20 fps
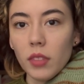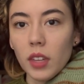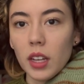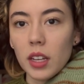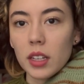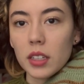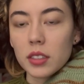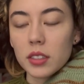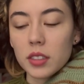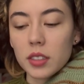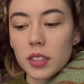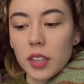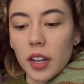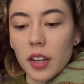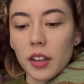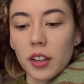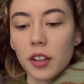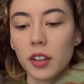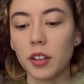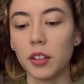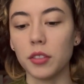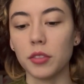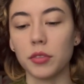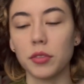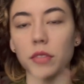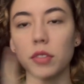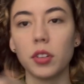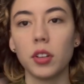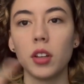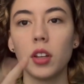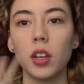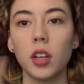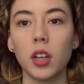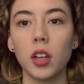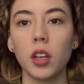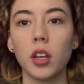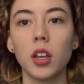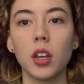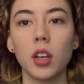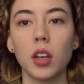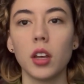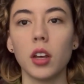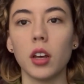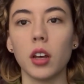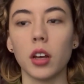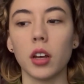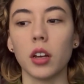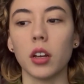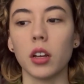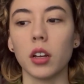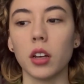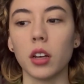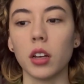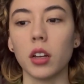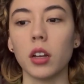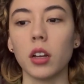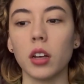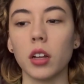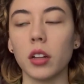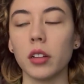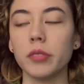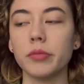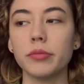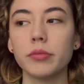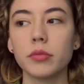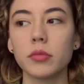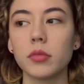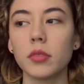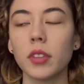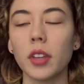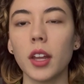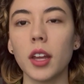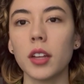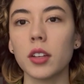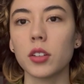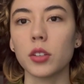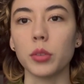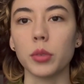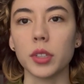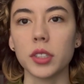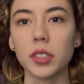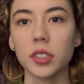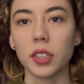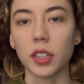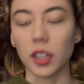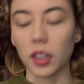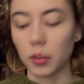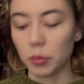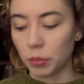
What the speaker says: instead of not twisting it,